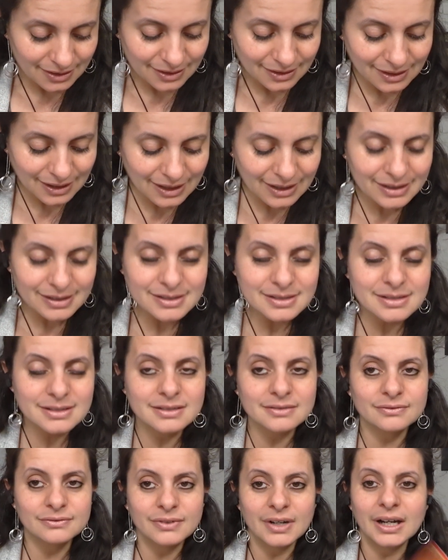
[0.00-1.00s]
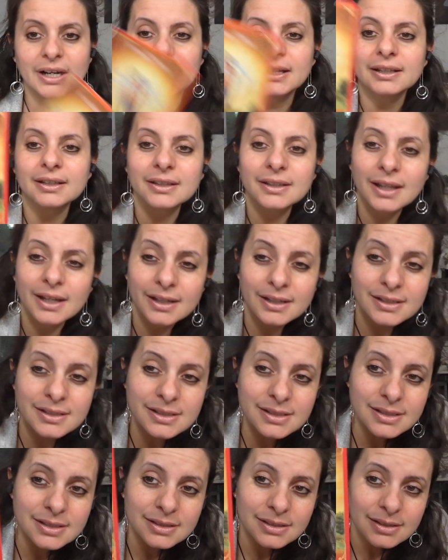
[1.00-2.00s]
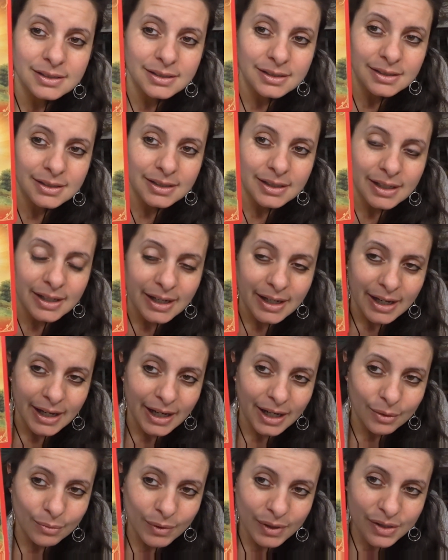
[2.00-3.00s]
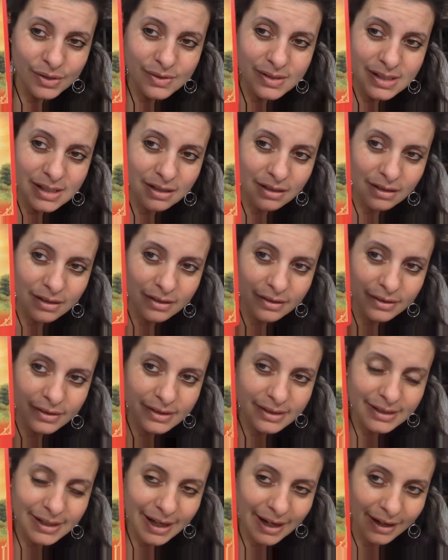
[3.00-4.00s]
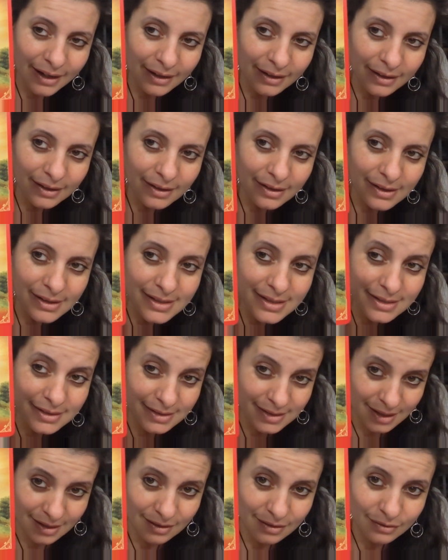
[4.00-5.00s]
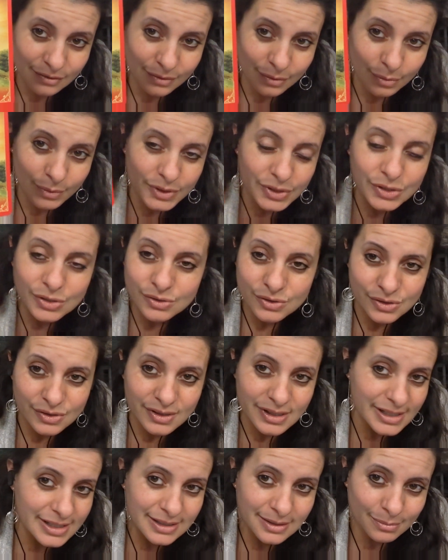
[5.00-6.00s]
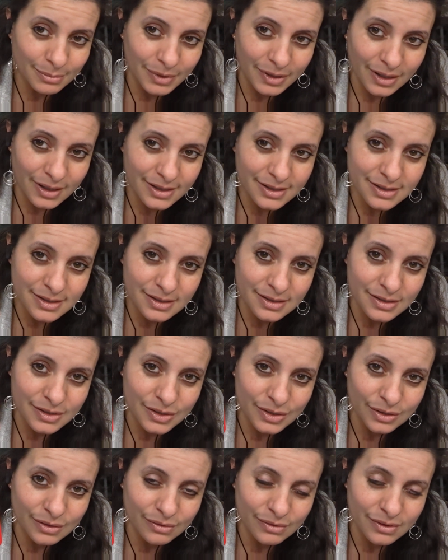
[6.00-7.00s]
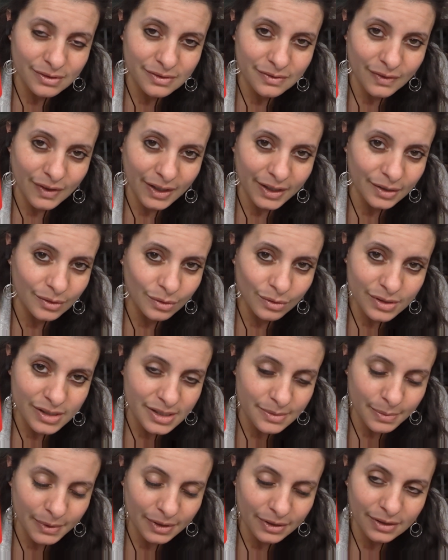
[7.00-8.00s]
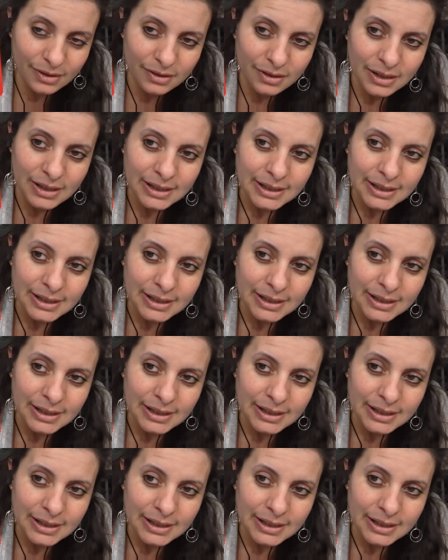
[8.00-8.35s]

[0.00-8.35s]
That is divine light. And what you see on her neck is a dove, which usually symbolizes, you know, the divine Holy Spirit.